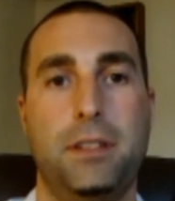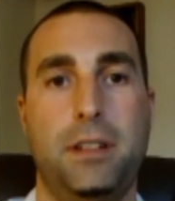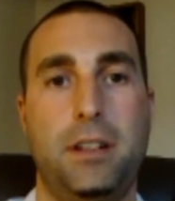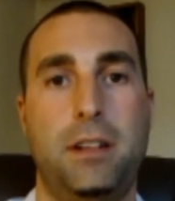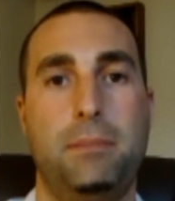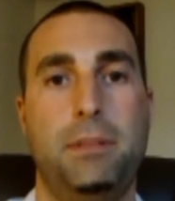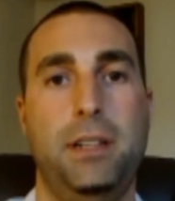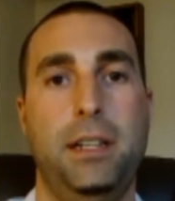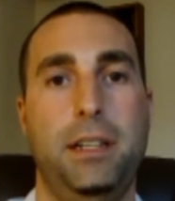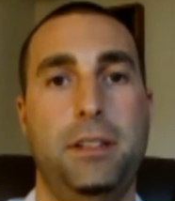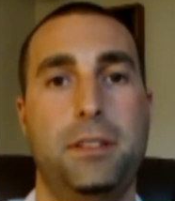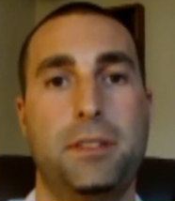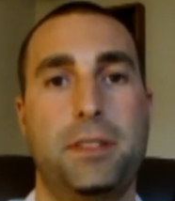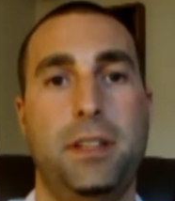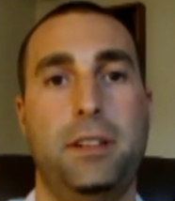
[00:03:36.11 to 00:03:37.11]
There are
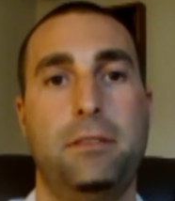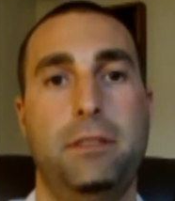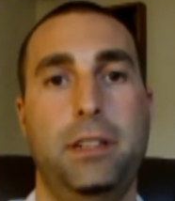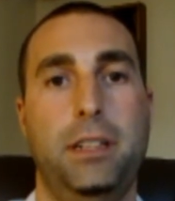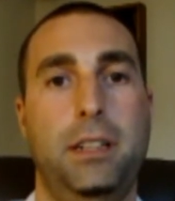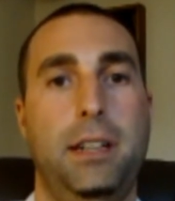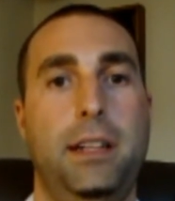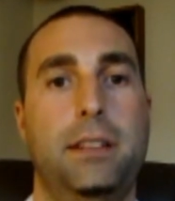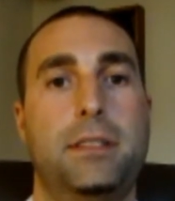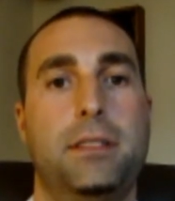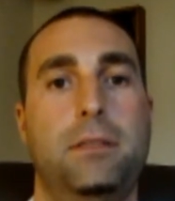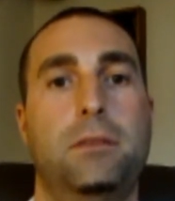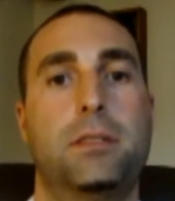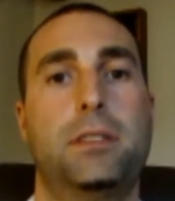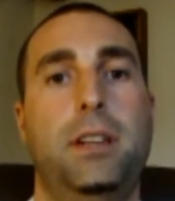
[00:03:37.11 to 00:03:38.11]
players that are really nice
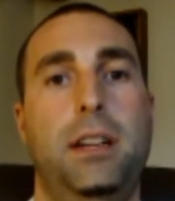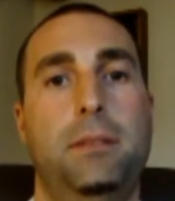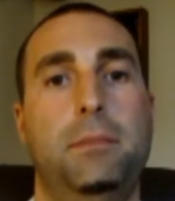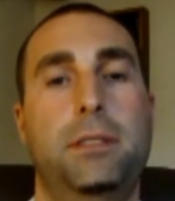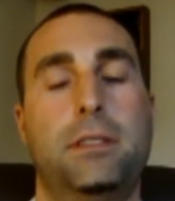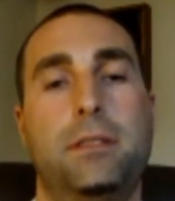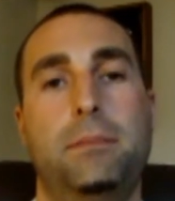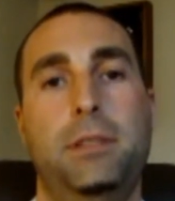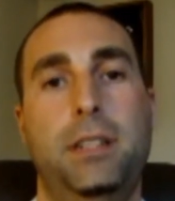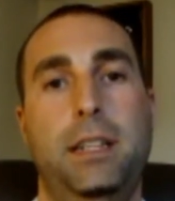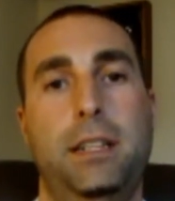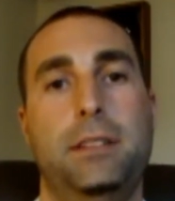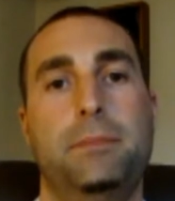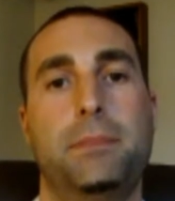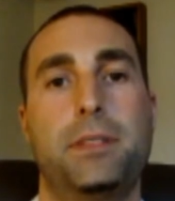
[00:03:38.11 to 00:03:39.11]
and will sign multiple
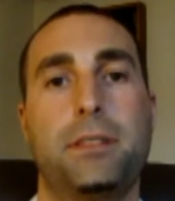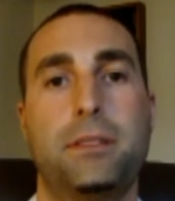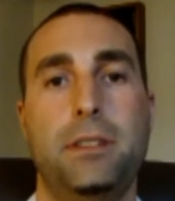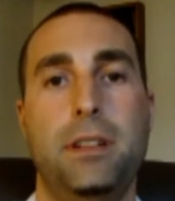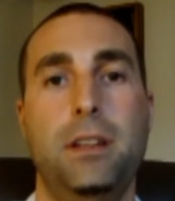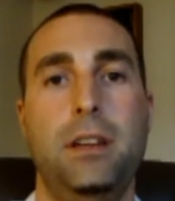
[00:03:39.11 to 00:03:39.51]
items.